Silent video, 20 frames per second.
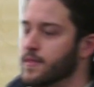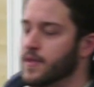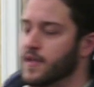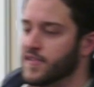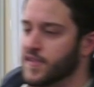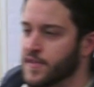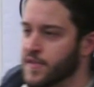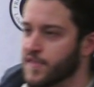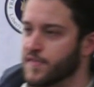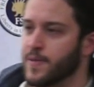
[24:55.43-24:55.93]

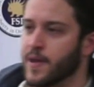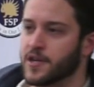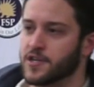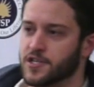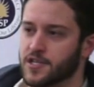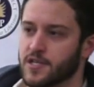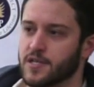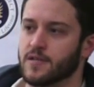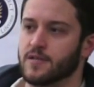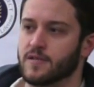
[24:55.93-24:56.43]
it's in the spec
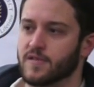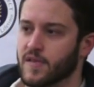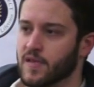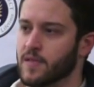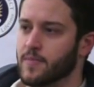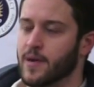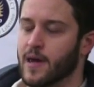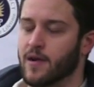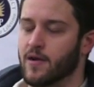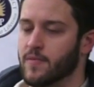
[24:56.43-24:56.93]
sheet, it's on
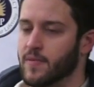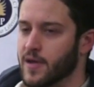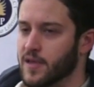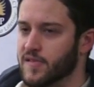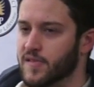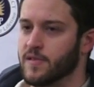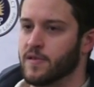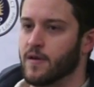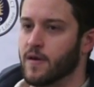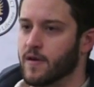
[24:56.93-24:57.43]
the Pirate Bay,
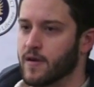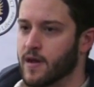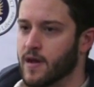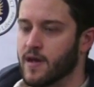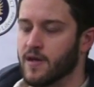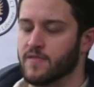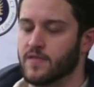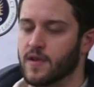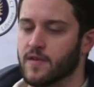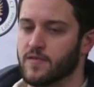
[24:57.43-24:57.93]
it's in the
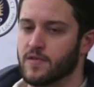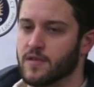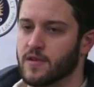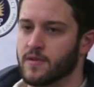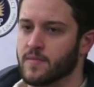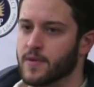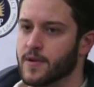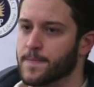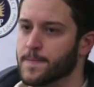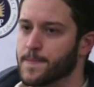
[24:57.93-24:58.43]
archive and
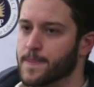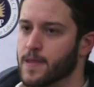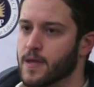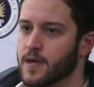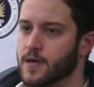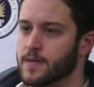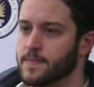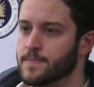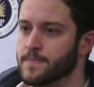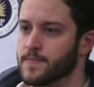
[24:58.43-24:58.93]
everything, but
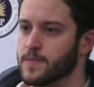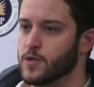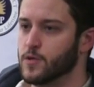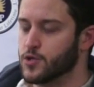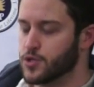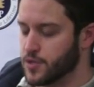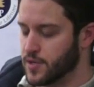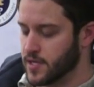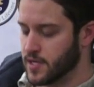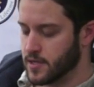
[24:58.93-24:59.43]
um, you
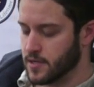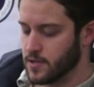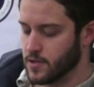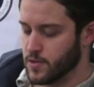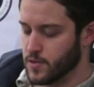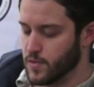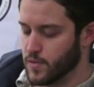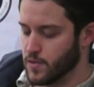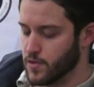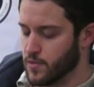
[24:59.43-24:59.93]
treat it,
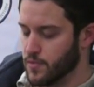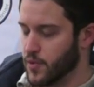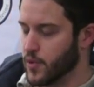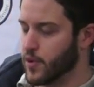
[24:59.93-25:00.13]
you, you